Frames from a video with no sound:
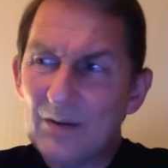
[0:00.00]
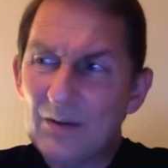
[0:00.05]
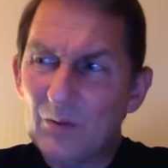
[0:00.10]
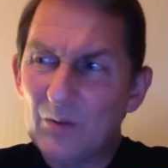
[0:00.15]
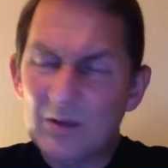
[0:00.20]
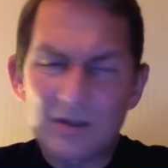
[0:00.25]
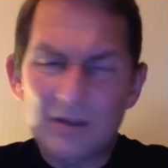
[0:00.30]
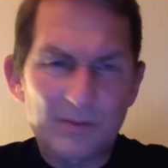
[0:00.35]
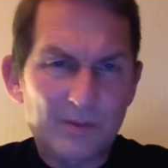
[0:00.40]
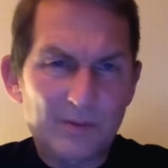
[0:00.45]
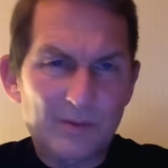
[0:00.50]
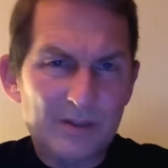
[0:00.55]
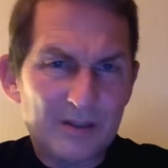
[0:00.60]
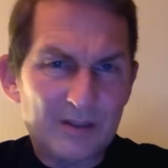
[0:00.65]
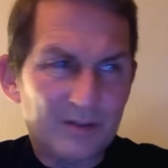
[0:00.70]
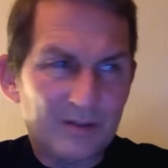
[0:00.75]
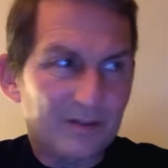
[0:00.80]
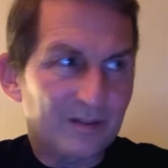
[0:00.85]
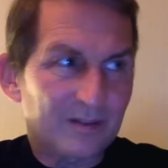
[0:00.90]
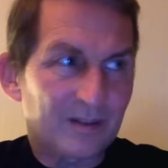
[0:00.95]
What, what,
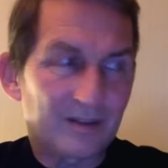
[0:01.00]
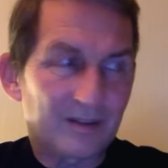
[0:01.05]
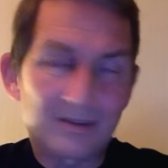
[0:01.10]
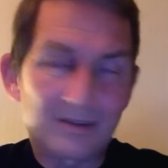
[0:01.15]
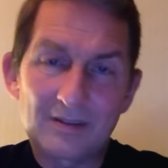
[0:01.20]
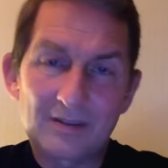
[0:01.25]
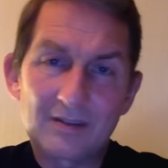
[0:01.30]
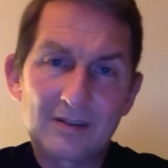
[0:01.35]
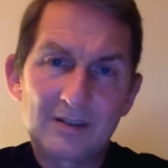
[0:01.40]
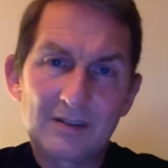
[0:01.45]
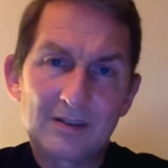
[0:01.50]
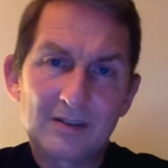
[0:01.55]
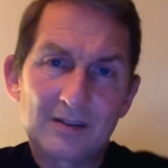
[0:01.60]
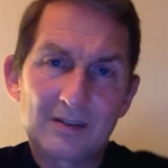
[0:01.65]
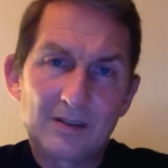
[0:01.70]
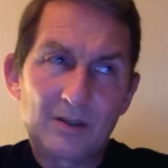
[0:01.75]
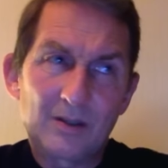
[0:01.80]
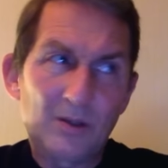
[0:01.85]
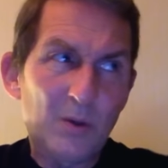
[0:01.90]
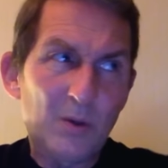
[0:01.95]

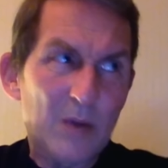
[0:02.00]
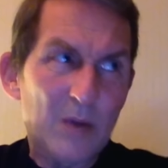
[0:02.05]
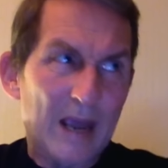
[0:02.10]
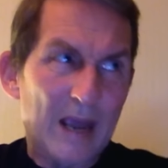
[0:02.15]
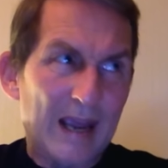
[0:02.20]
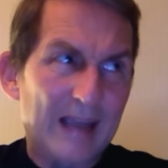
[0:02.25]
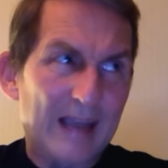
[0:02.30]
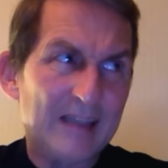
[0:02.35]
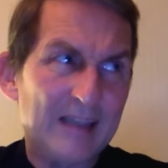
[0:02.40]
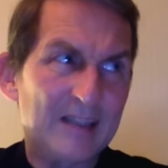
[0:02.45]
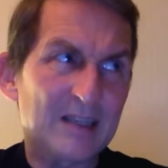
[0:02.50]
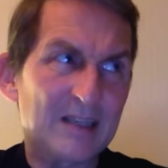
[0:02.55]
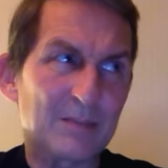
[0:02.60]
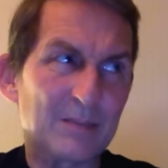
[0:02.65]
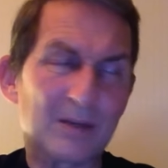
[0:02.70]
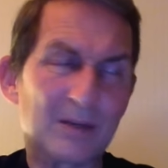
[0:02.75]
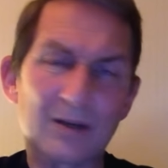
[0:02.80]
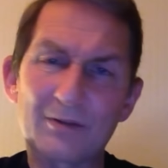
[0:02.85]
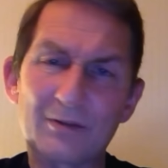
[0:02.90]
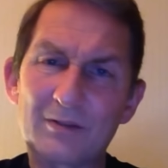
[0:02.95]
who hated him
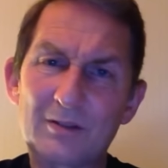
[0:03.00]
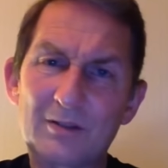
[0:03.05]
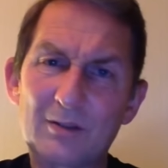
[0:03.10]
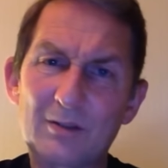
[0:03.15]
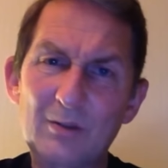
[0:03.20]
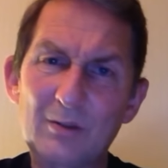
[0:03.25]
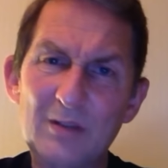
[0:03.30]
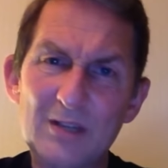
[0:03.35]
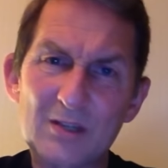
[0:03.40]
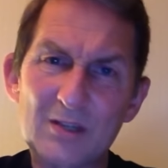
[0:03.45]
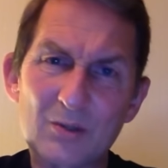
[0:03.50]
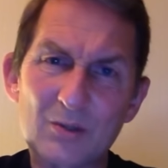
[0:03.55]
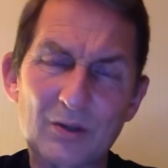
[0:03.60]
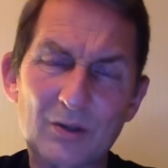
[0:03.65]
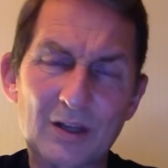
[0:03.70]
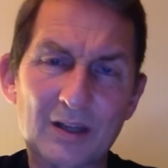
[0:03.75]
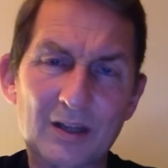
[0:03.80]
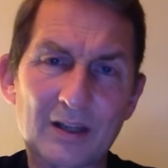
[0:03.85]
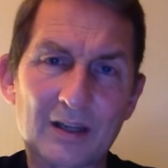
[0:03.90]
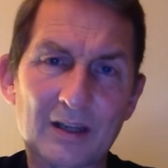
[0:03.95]
enough to do this sort
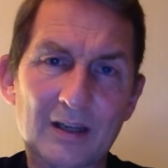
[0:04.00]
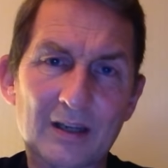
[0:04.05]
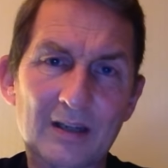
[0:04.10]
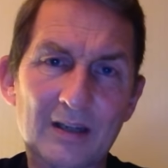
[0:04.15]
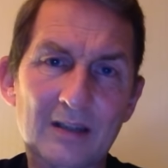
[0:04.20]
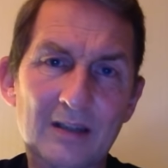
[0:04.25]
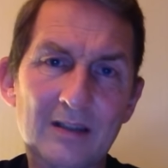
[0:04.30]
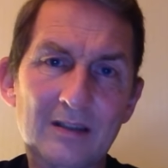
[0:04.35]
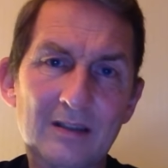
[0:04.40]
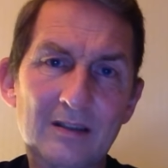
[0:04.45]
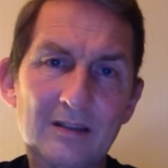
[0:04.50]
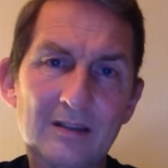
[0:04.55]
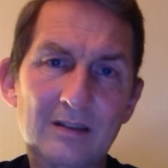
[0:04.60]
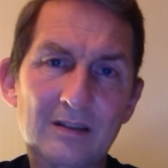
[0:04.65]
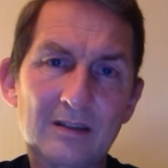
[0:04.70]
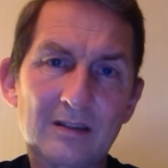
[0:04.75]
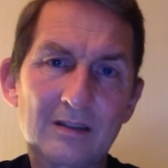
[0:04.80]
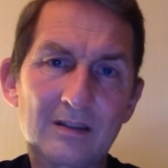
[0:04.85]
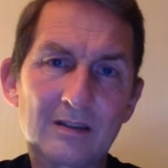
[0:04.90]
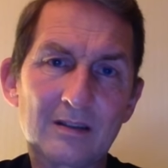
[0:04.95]
of thing?
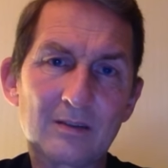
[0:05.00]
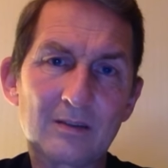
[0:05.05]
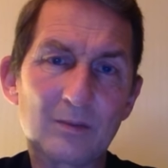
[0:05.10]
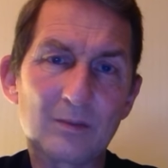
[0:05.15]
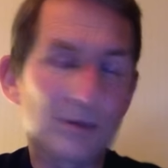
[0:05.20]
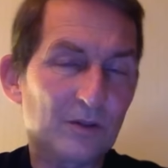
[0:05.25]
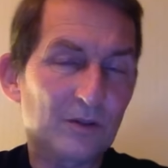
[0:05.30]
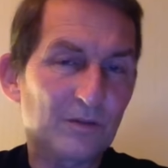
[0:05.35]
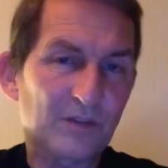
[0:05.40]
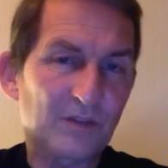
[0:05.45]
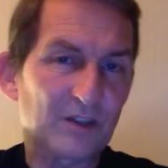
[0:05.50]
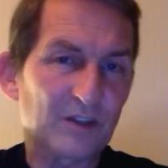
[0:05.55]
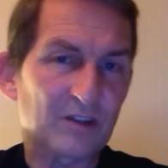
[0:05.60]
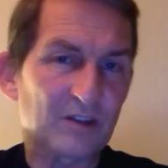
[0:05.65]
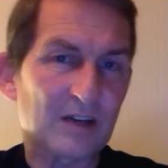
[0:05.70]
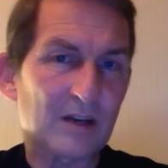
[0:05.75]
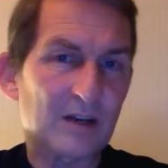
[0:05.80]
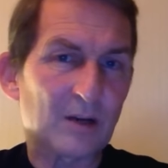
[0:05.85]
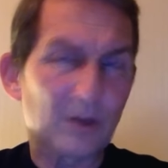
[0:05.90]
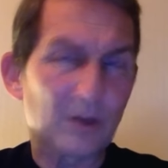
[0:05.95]
We couldn't figure
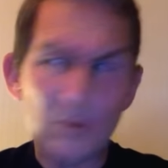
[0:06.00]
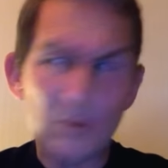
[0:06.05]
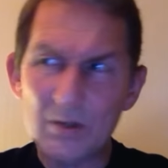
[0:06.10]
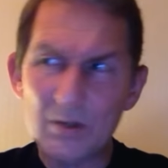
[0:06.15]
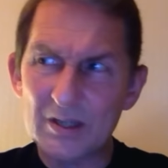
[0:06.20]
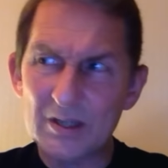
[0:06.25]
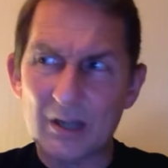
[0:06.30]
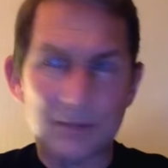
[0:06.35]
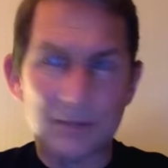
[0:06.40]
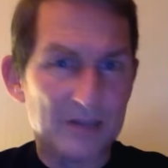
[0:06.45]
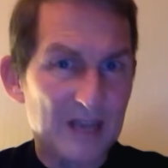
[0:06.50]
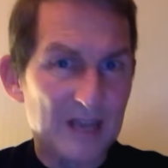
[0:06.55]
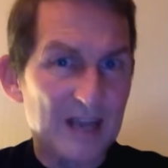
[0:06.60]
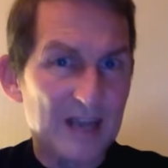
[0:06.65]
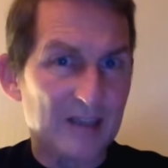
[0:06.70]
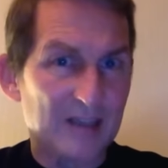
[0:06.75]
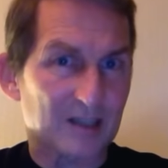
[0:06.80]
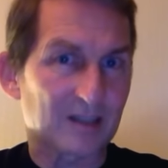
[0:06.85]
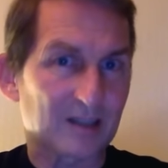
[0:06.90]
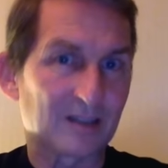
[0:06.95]
out who was he
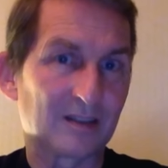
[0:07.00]
upset.